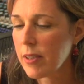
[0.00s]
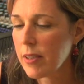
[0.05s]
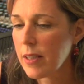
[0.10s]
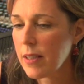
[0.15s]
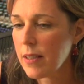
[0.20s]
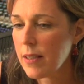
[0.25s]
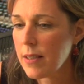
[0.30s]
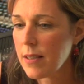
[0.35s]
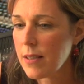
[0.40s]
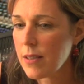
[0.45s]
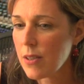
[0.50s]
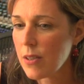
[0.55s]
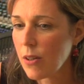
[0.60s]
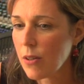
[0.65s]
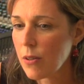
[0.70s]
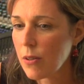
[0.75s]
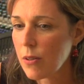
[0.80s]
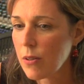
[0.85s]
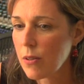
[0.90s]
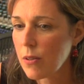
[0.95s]
And it is
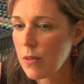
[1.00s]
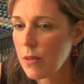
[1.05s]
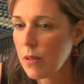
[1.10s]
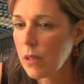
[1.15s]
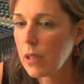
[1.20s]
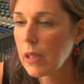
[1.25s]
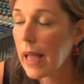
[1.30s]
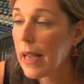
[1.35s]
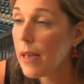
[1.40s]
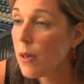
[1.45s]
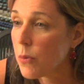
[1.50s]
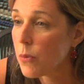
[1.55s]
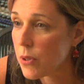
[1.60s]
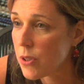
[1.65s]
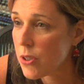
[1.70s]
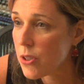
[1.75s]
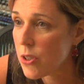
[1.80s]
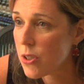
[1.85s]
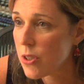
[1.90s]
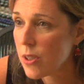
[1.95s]
our
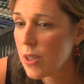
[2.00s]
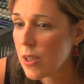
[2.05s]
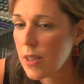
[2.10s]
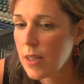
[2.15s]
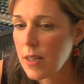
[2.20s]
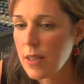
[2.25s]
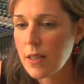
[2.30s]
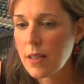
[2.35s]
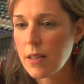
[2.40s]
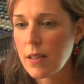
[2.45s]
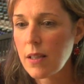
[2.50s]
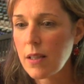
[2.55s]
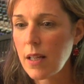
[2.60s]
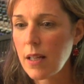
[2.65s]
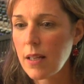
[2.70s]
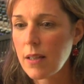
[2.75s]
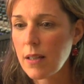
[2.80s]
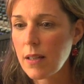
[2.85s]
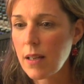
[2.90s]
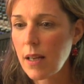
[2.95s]
language
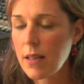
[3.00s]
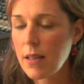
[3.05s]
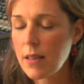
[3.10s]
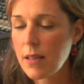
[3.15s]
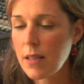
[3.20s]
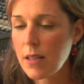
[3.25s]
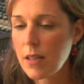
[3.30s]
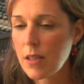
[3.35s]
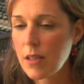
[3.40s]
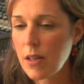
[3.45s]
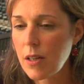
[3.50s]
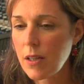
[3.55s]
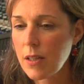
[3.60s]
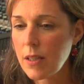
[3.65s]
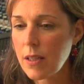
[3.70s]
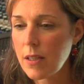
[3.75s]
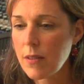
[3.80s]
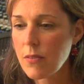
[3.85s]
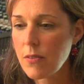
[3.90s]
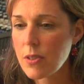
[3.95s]
that I think
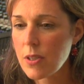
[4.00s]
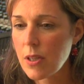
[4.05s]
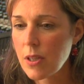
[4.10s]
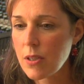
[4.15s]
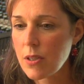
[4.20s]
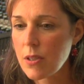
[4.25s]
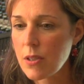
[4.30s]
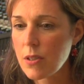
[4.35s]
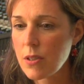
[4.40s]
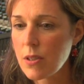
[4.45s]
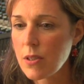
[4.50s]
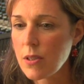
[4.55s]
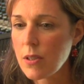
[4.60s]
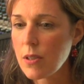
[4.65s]
God gives us